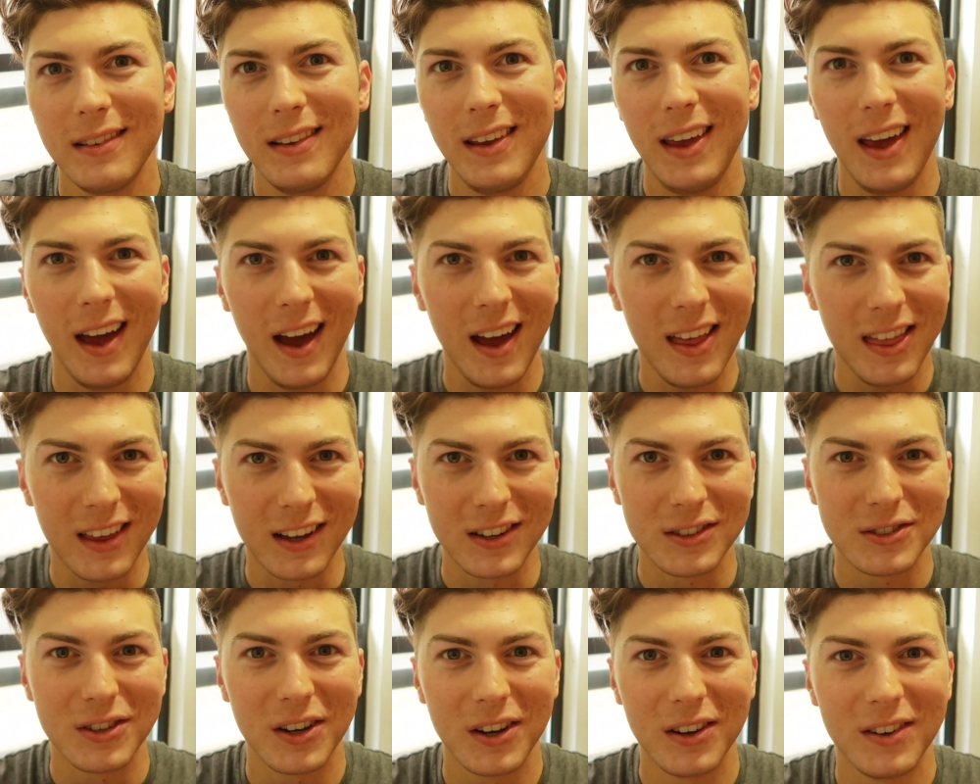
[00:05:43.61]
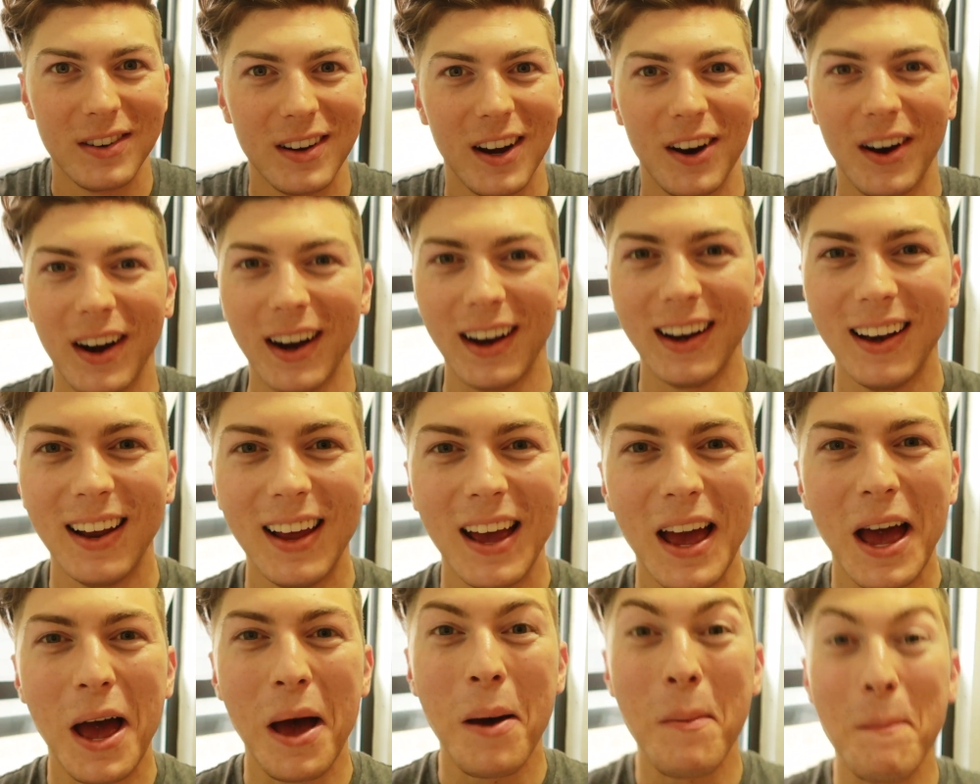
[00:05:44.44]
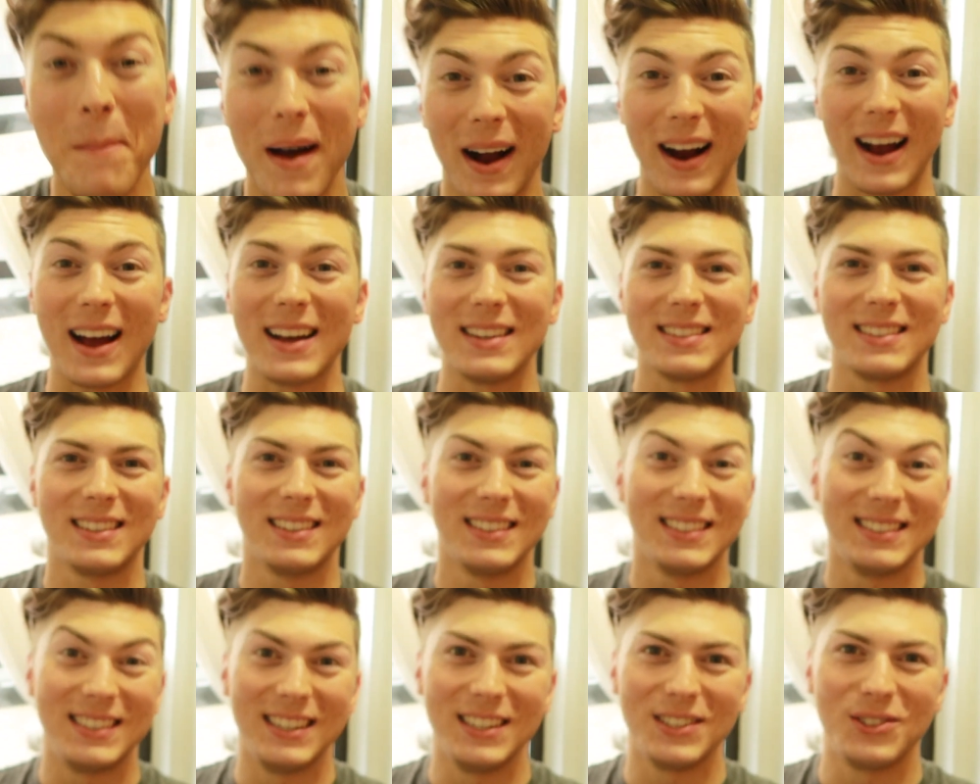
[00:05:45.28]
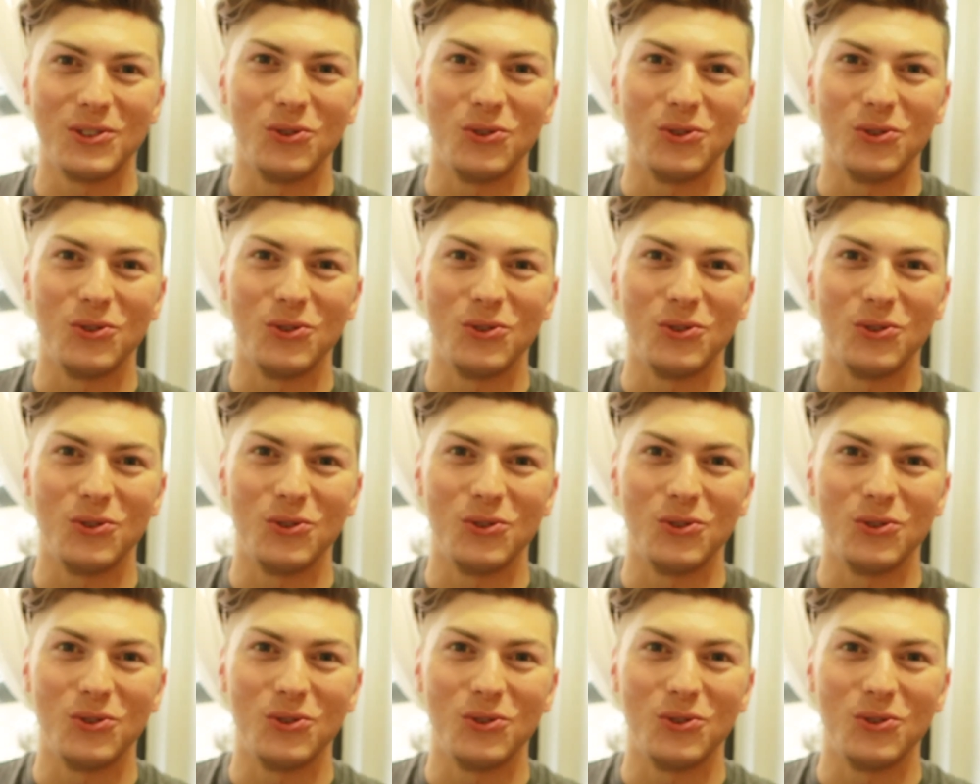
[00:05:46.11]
Yeah, I think so. All right. Bye, guys. See you